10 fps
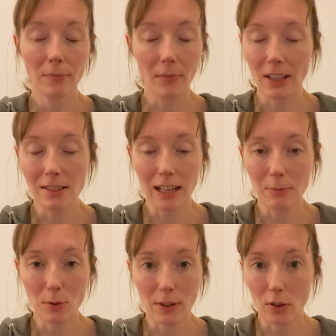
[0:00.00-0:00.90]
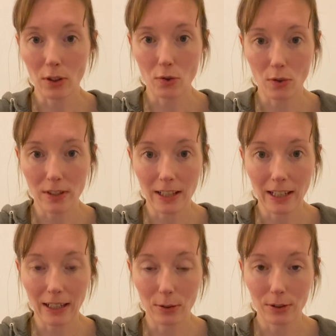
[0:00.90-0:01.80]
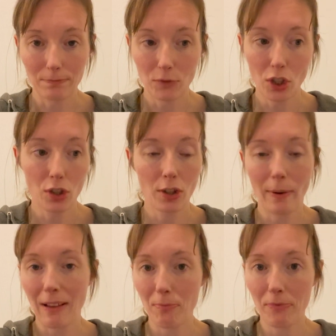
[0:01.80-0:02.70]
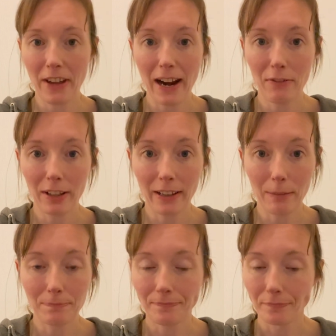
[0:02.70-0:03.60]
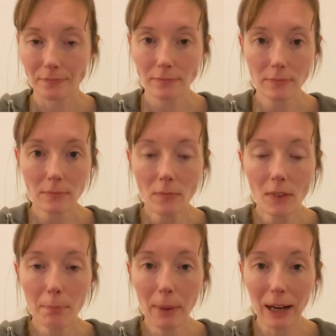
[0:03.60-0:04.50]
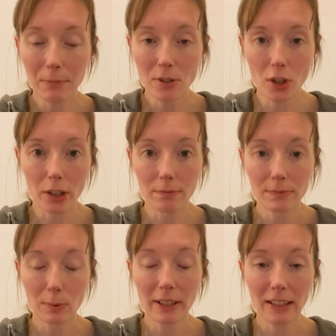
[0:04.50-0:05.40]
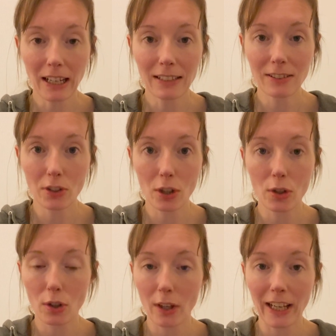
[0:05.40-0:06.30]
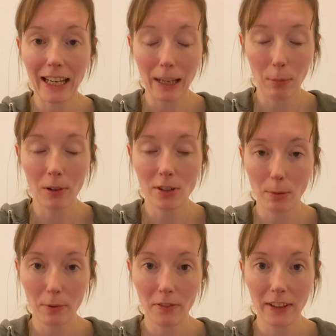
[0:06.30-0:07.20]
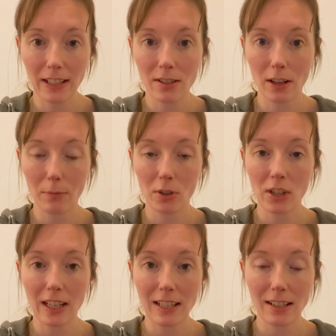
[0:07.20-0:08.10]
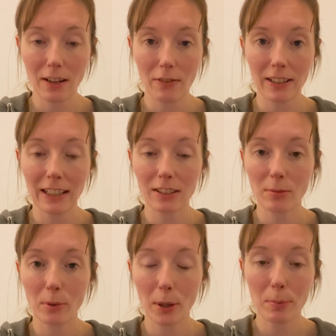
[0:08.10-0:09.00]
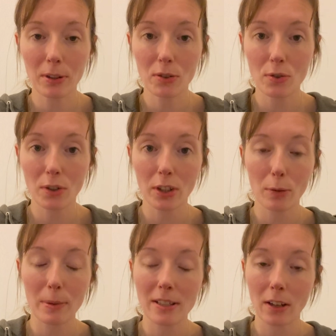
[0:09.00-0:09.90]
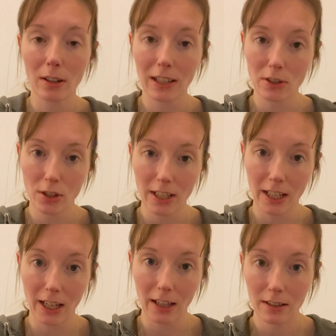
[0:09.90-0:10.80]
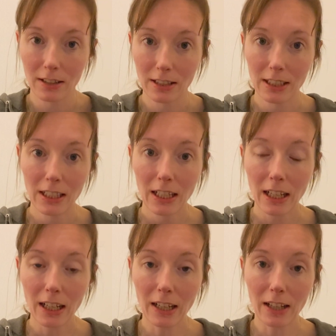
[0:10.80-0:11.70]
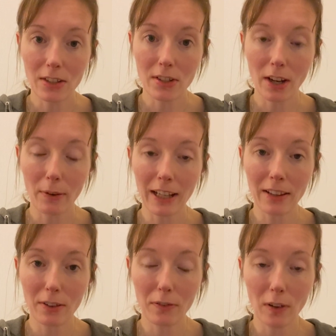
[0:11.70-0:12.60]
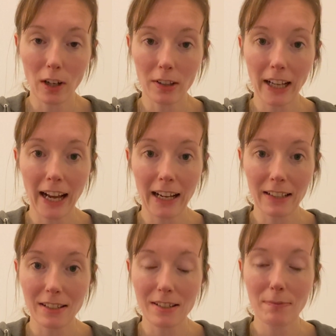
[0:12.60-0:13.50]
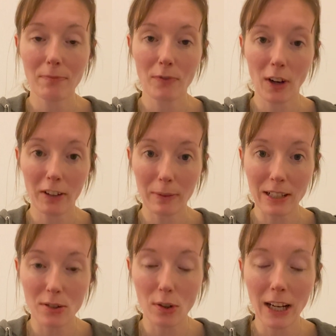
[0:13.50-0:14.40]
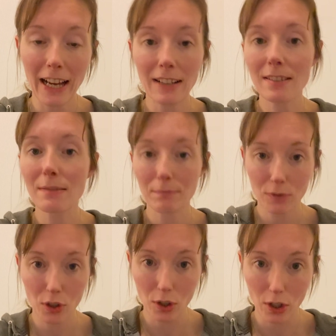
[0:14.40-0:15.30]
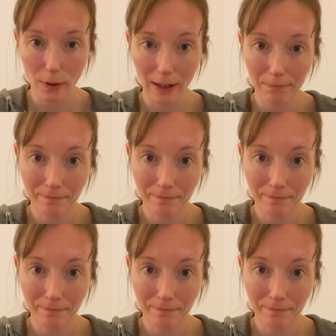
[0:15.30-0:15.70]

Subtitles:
Same as with other drawers in the house. Just do it there and then. Bam, done. With that attitude, you keep on top of things so much easier. And next time you open the drawer, you'll be so glad you did it. So eat the frog, and 5 minutes or less, just do it.